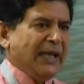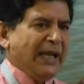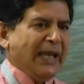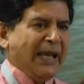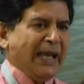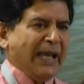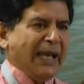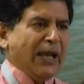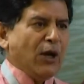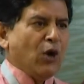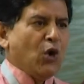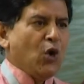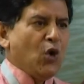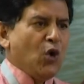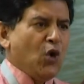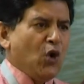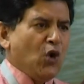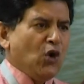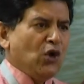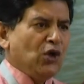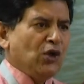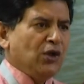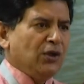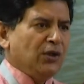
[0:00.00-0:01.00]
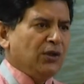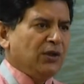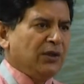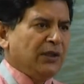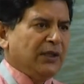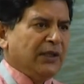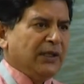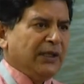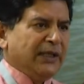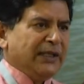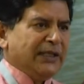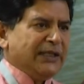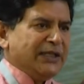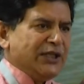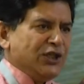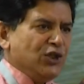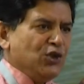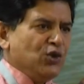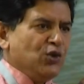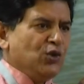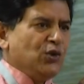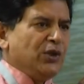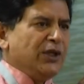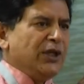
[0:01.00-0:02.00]
A whole
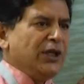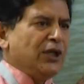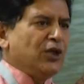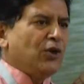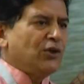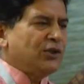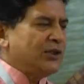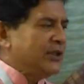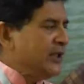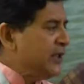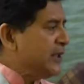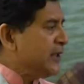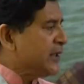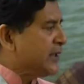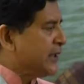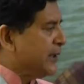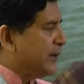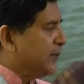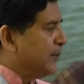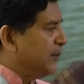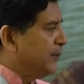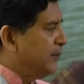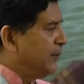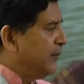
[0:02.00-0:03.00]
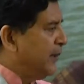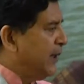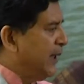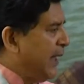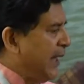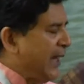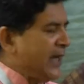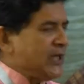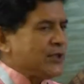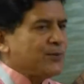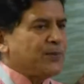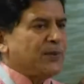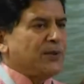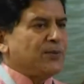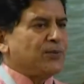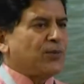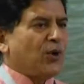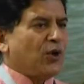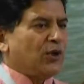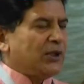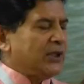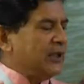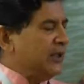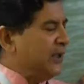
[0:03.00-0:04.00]
new ecosystem has been
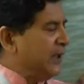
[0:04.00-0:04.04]
brought under